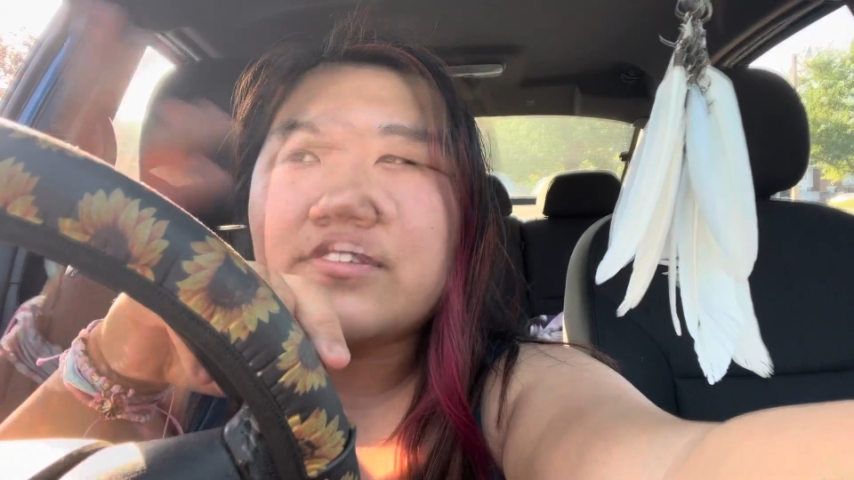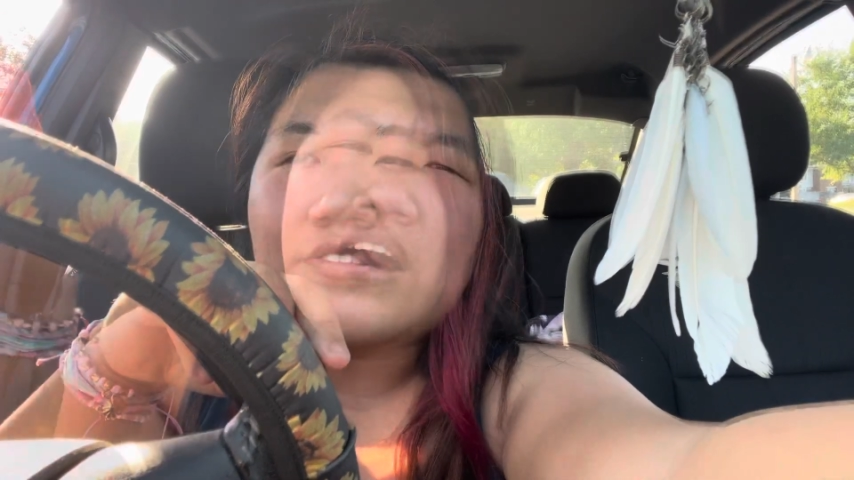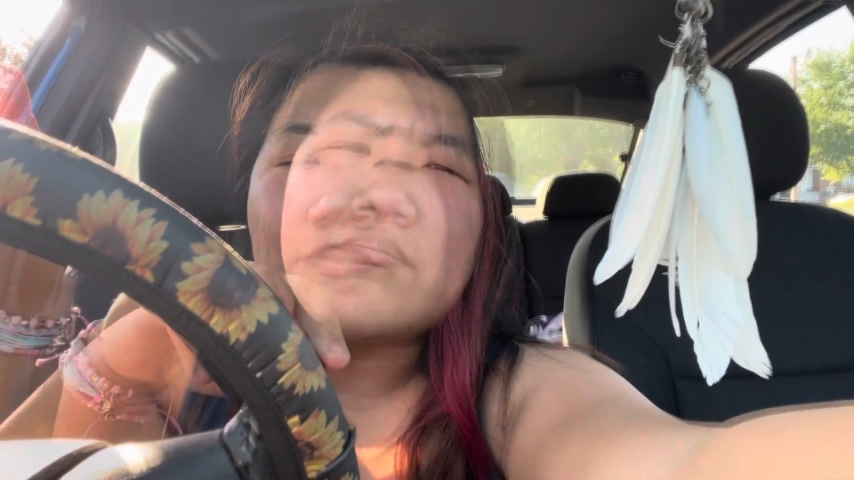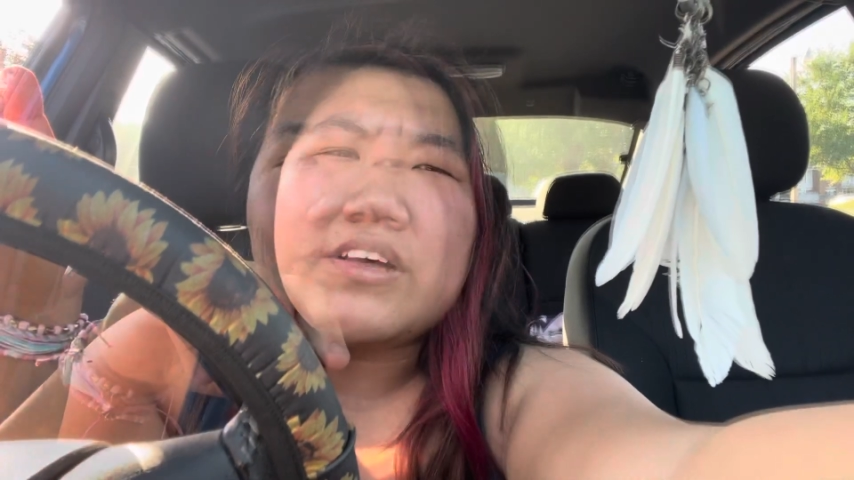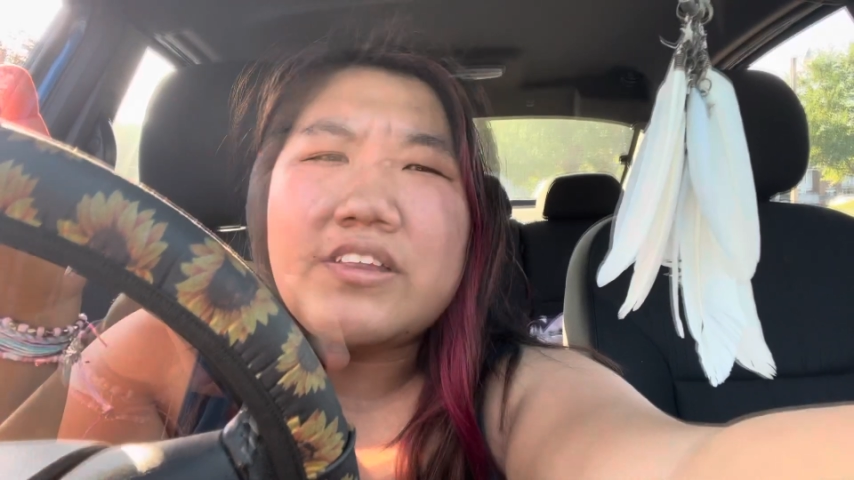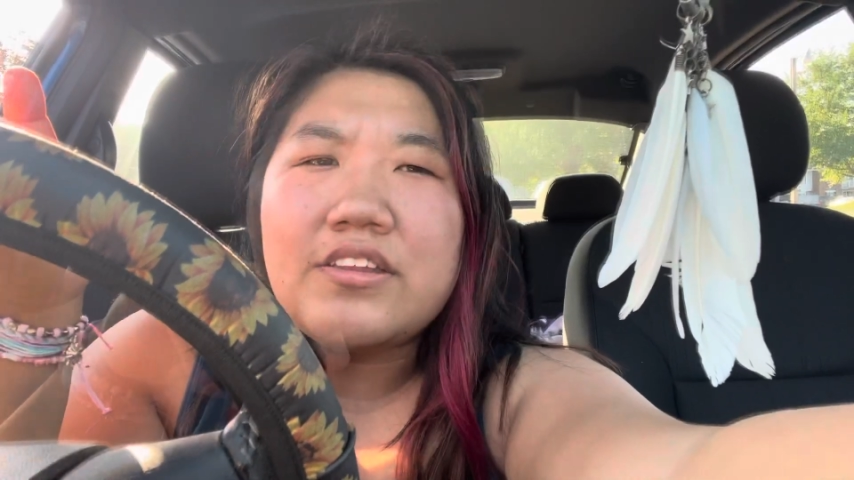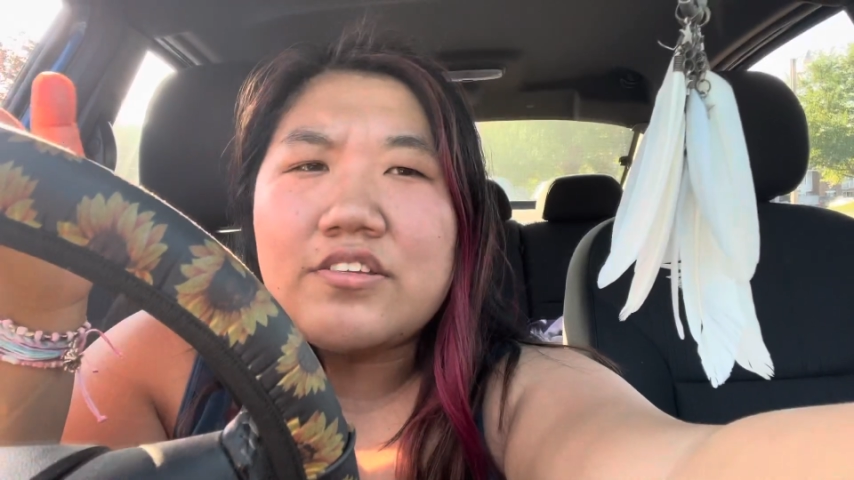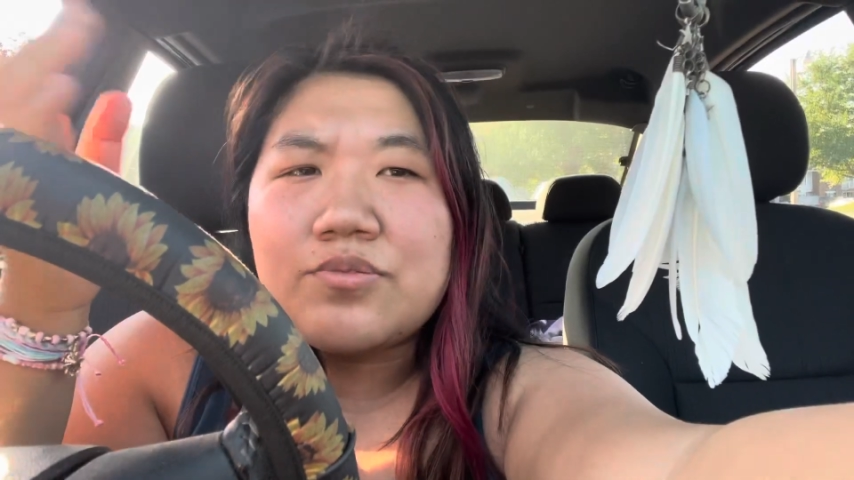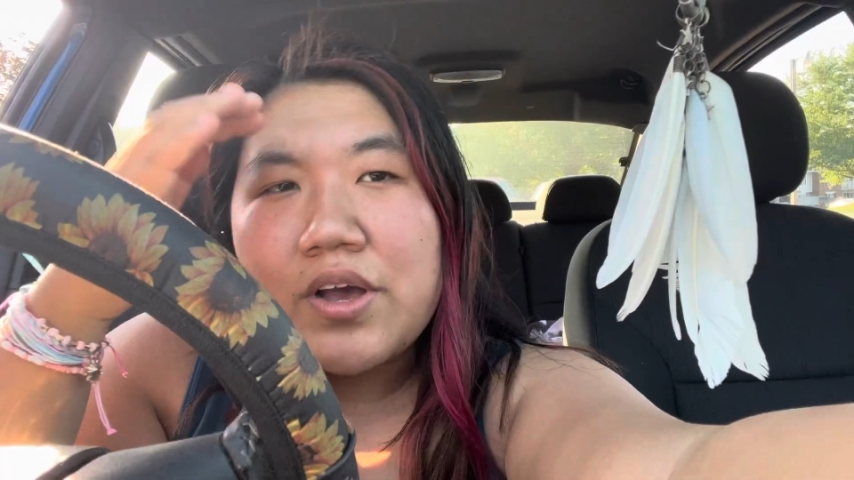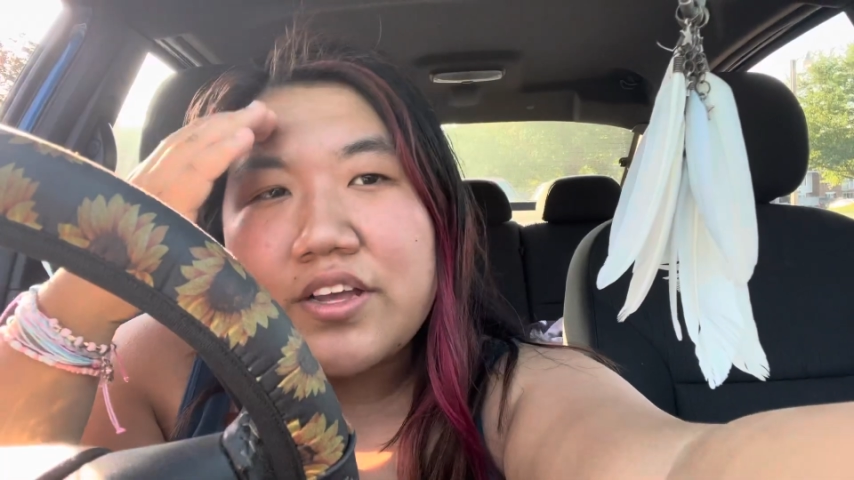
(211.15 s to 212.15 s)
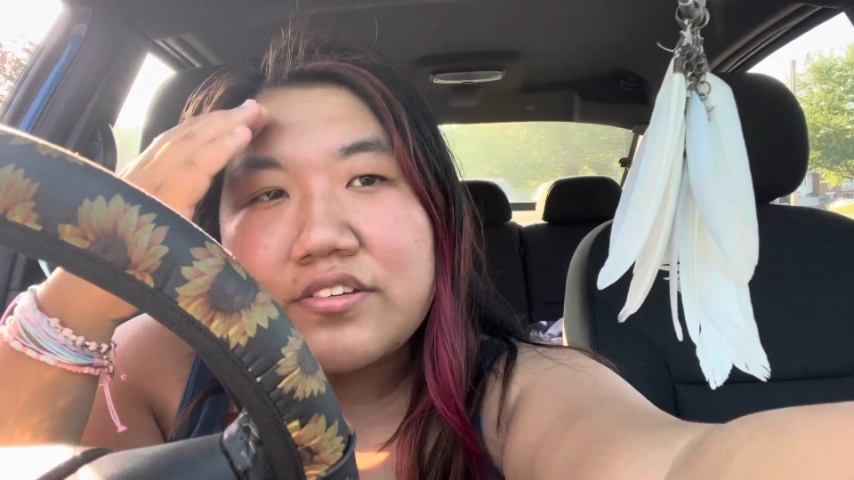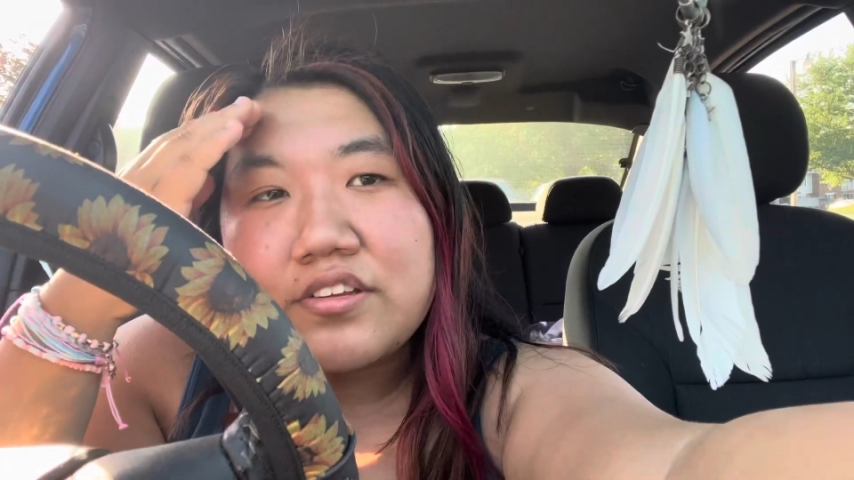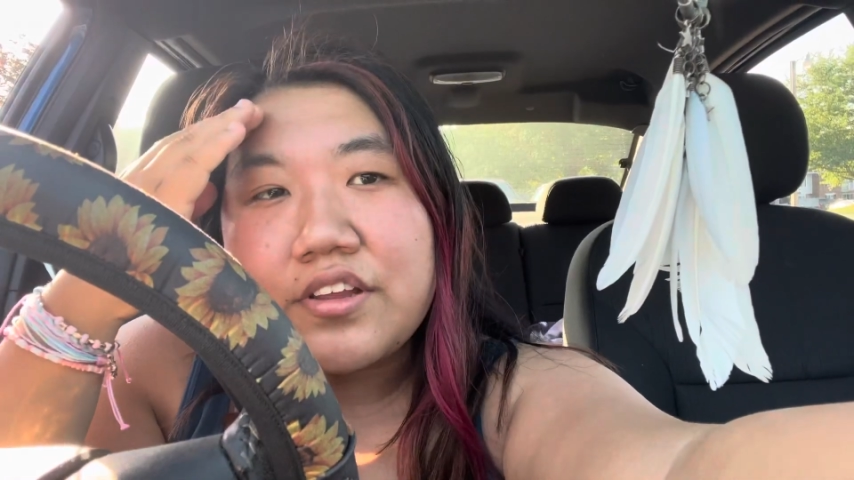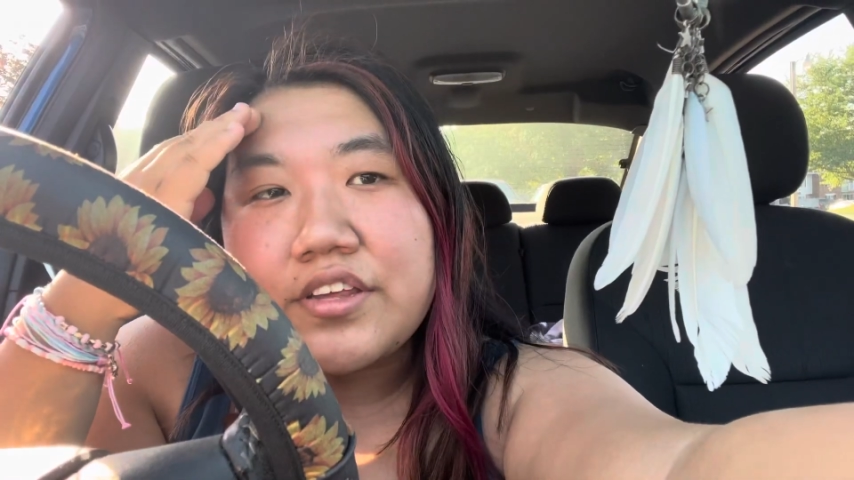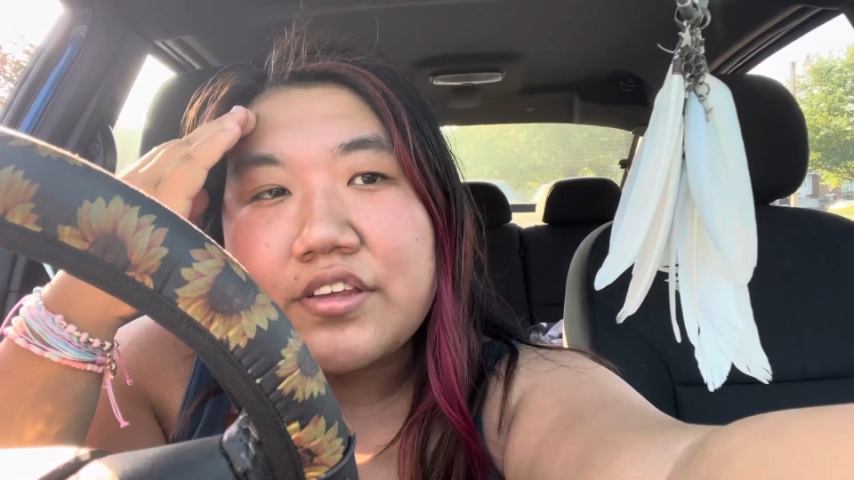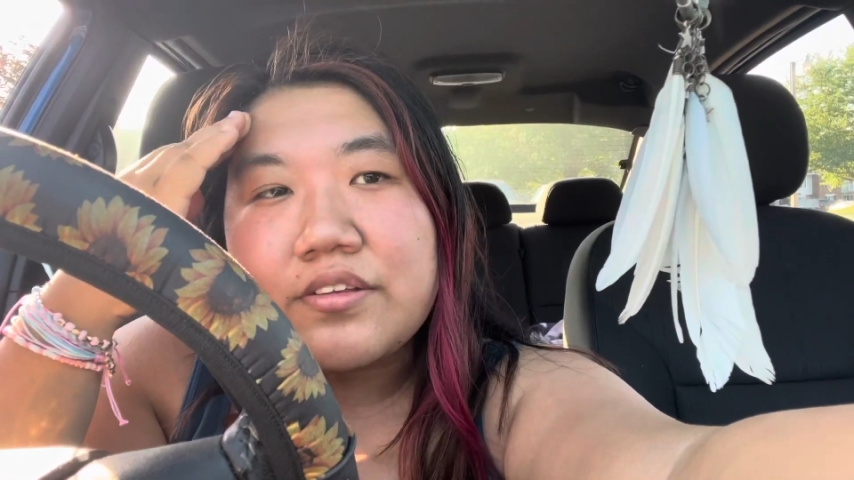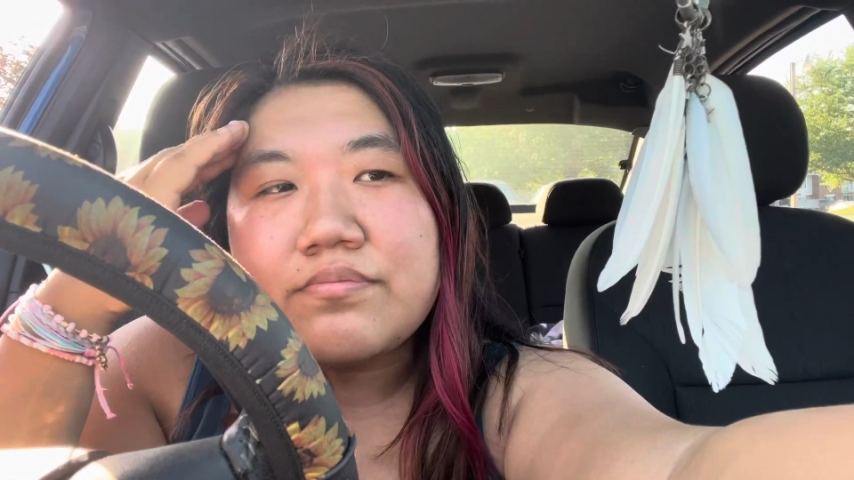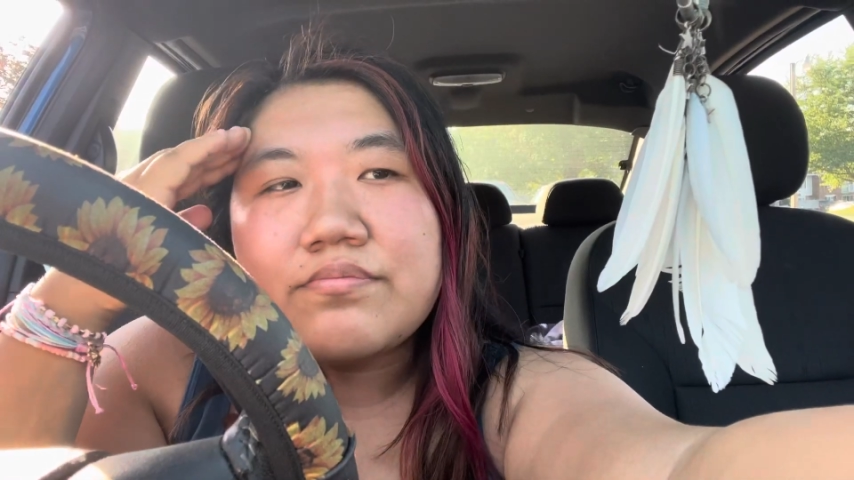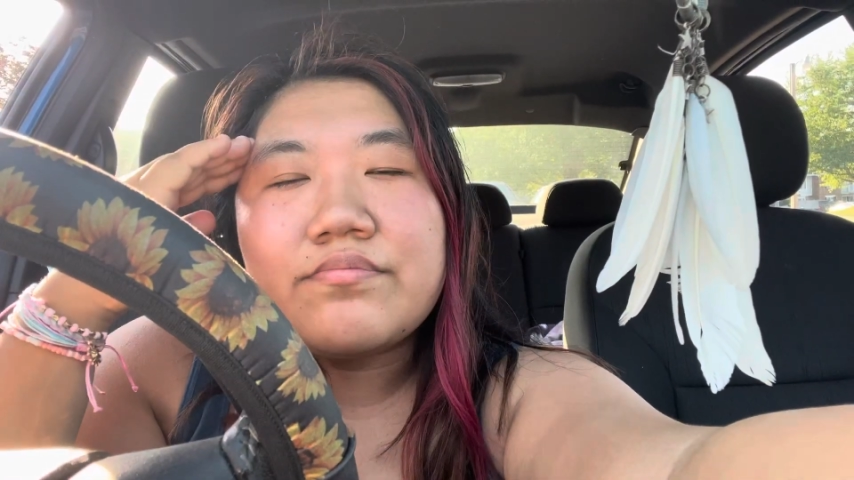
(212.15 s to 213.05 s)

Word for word: yeah, I think that's why I didn't like it.